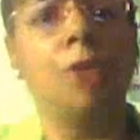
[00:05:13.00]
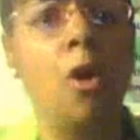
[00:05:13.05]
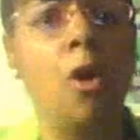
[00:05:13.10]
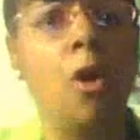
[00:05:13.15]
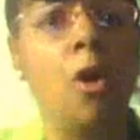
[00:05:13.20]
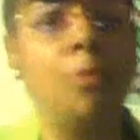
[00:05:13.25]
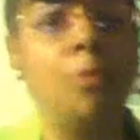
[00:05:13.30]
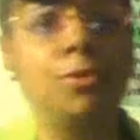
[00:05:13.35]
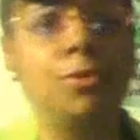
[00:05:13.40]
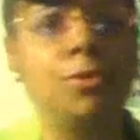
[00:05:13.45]

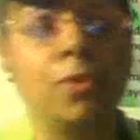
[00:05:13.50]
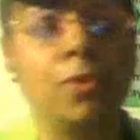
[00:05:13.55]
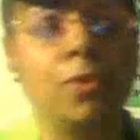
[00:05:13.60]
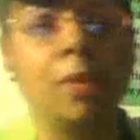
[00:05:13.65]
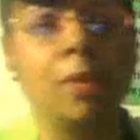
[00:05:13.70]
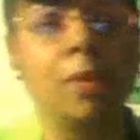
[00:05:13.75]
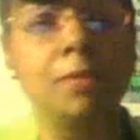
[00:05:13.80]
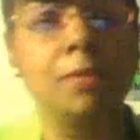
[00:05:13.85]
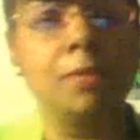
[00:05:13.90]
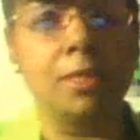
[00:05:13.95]
hopes,
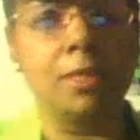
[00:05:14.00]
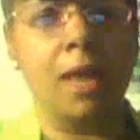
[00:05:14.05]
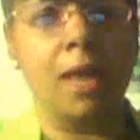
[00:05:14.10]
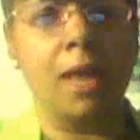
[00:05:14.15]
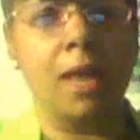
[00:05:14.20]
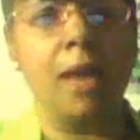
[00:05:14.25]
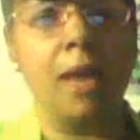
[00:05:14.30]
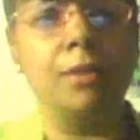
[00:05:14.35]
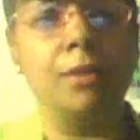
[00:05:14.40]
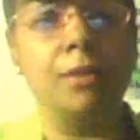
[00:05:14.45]
dreams,
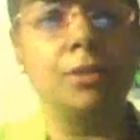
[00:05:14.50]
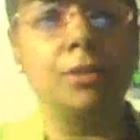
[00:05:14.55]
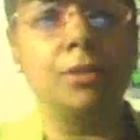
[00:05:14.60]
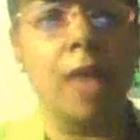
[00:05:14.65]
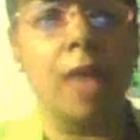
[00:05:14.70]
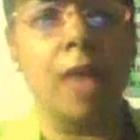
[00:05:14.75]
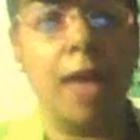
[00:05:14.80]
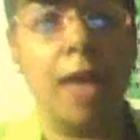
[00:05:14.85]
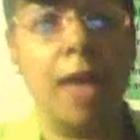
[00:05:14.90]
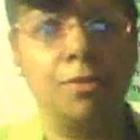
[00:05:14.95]
desires,
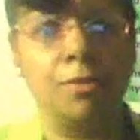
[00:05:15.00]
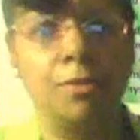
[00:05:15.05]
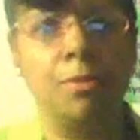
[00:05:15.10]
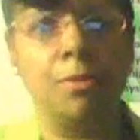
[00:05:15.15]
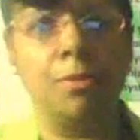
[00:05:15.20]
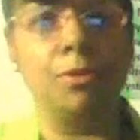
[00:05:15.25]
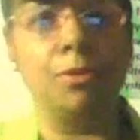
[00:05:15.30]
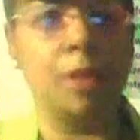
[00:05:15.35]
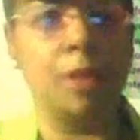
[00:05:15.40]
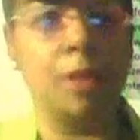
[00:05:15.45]

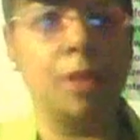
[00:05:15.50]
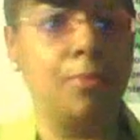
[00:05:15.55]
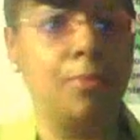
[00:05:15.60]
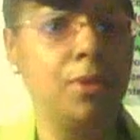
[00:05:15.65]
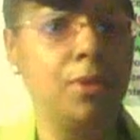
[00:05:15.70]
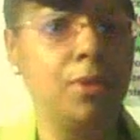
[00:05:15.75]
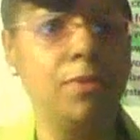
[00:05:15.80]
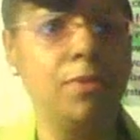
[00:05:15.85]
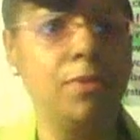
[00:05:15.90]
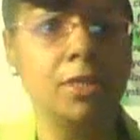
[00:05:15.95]
attributes that
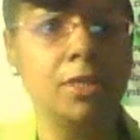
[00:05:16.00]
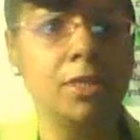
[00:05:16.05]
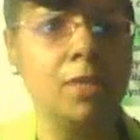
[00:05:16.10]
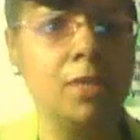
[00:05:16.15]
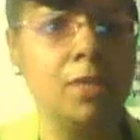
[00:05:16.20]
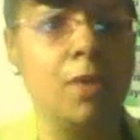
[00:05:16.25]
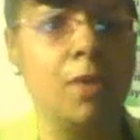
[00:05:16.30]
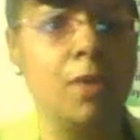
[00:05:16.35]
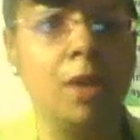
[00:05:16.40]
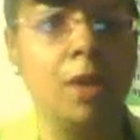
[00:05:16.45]
previously
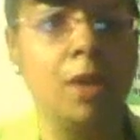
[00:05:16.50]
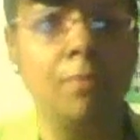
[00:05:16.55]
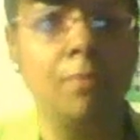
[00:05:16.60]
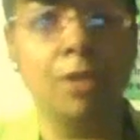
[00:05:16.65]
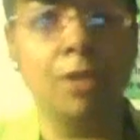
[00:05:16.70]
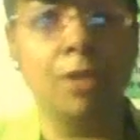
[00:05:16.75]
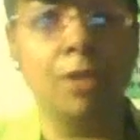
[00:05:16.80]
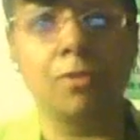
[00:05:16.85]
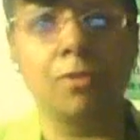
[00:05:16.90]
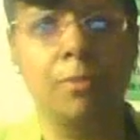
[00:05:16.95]
were
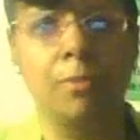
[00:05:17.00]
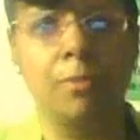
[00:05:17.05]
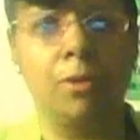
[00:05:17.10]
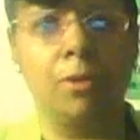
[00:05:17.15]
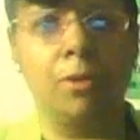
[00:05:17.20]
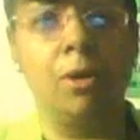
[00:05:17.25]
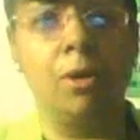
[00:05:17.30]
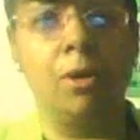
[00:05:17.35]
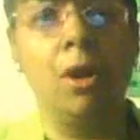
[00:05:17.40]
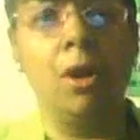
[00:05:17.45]
unmeasurable
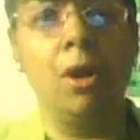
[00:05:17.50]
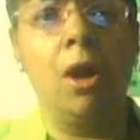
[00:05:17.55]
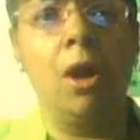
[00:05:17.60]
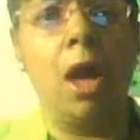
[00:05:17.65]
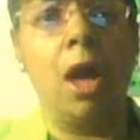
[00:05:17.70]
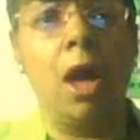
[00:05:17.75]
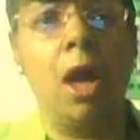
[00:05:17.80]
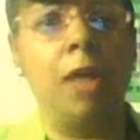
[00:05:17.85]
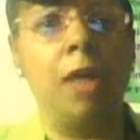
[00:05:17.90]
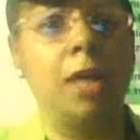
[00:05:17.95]

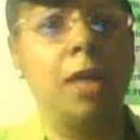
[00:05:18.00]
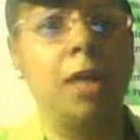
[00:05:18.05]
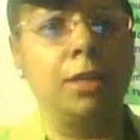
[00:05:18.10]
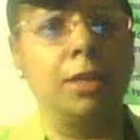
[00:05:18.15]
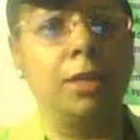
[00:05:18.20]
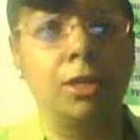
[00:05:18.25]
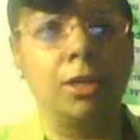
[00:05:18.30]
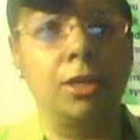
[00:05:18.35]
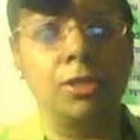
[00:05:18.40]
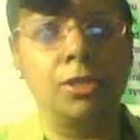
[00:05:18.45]
and not
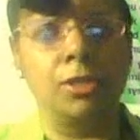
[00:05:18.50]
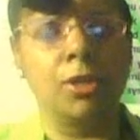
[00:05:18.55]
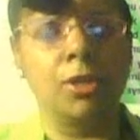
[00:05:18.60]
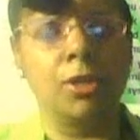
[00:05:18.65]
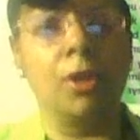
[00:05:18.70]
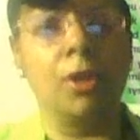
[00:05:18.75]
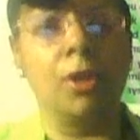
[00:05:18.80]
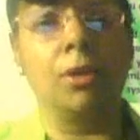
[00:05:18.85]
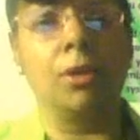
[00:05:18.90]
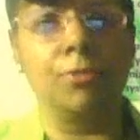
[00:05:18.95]
the
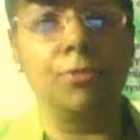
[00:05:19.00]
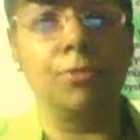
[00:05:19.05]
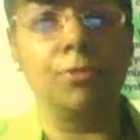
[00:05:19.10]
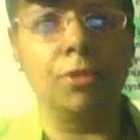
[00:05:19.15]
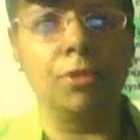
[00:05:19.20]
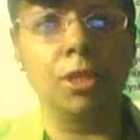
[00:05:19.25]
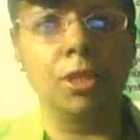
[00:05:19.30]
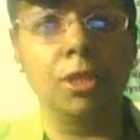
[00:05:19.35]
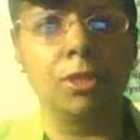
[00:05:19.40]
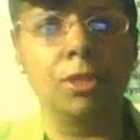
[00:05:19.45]
concern of
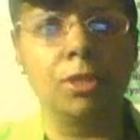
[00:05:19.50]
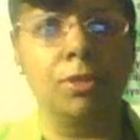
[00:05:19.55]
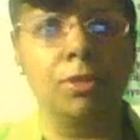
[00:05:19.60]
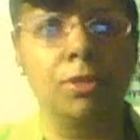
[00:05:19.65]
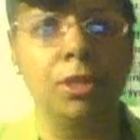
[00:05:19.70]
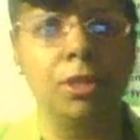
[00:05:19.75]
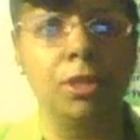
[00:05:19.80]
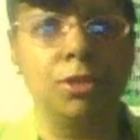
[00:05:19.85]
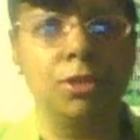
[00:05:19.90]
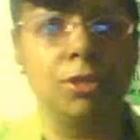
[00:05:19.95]
traditional
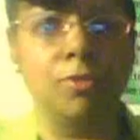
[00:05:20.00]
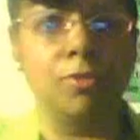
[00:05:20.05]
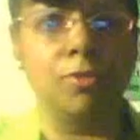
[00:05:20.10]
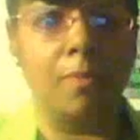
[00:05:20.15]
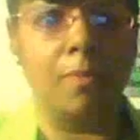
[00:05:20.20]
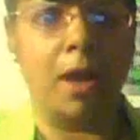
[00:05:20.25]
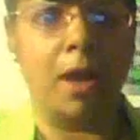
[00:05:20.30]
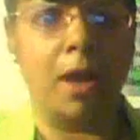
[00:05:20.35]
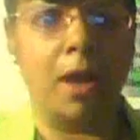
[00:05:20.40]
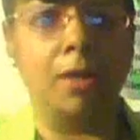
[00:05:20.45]
industry
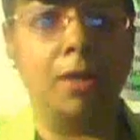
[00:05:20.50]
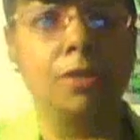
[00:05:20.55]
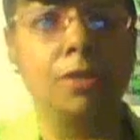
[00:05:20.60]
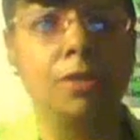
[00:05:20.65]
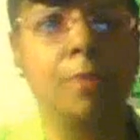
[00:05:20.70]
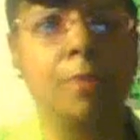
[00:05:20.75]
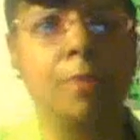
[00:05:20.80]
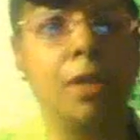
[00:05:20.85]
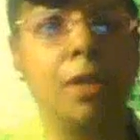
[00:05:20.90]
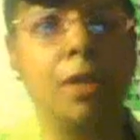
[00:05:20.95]
buyers,
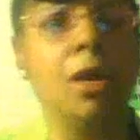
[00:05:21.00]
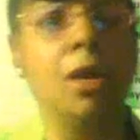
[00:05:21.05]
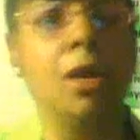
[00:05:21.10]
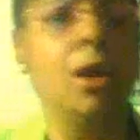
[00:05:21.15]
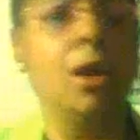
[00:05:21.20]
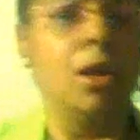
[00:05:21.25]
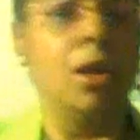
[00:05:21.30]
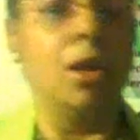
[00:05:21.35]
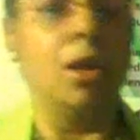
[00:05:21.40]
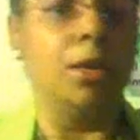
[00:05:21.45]
but
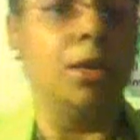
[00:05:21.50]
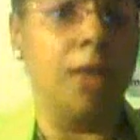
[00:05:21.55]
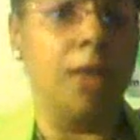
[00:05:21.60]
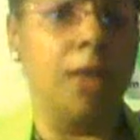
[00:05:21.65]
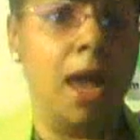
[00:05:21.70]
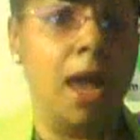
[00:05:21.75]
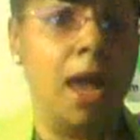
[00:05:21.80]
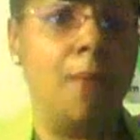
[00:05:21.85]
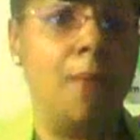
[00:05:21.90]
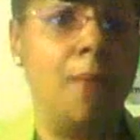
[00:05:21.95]

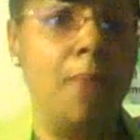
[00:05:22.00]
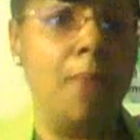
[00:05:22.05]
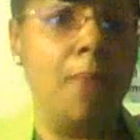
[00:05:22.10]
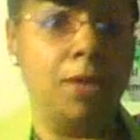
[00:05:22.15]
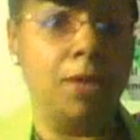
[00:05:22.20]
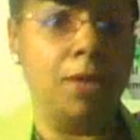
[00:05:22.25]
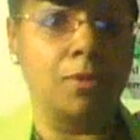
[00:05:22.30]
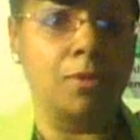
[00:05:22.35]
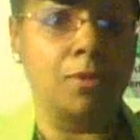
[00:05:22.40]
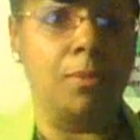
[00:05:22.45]
now
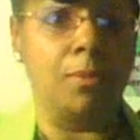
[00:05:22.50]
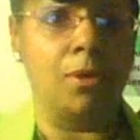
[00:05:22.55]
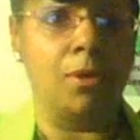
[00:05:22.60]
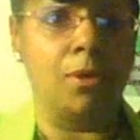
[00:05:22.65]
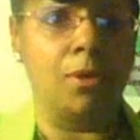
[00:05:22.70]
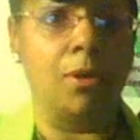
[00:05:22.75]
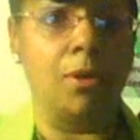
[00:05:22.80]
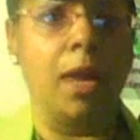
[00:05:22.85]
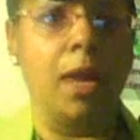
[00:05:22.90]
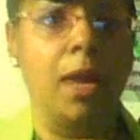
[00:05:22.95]
measurable
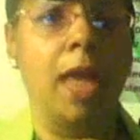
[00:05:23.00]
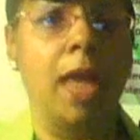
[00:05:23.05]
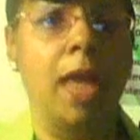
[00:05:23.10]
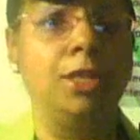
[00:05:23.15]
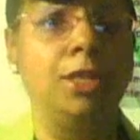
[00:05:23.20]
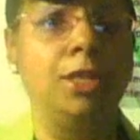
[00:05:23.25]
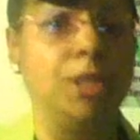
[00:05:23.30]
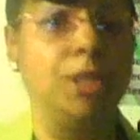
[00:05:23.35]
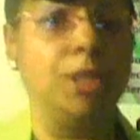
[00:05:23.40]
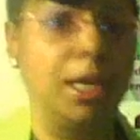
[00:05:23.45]
and
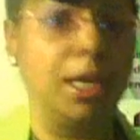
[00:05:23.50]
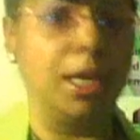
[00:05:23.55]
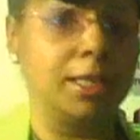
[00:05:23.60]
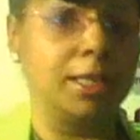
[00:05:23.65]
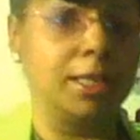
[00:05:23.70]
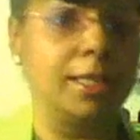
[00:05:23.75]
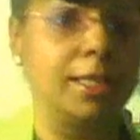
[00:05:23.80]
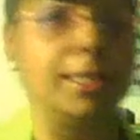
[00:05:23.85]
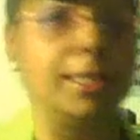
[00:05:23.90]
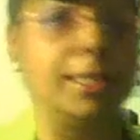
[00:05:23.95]

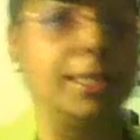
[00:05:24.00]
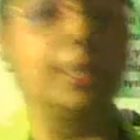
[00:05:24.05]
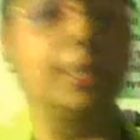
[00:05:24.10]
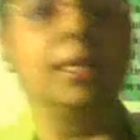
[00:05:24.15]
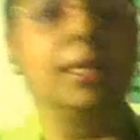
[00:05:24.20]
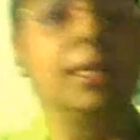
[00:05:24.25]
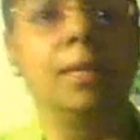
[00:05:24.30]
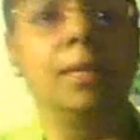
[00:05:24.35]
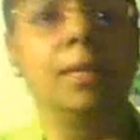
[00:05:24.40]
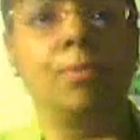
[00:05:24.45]
jettisoned,
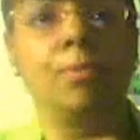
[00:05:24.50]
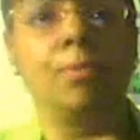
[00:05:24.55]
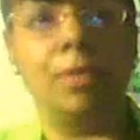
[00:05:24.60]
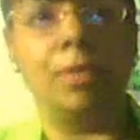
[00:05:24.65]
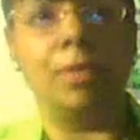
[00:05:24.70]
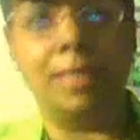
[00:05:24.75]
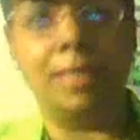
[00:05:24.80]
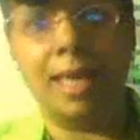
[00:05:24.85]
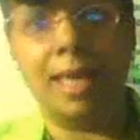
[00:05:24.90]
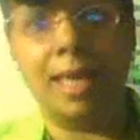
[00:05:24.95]

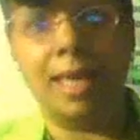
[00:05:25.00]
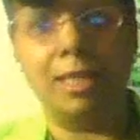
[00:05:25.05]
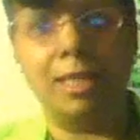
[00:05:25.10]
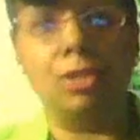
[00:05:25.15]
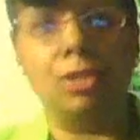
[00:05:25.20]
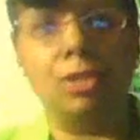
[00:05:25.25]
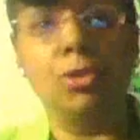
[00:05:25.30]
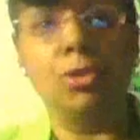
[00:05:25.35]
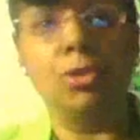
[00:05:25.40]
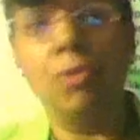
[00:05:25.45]
presented
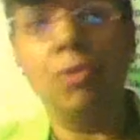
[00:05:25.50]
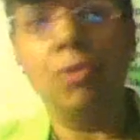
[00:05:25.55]
to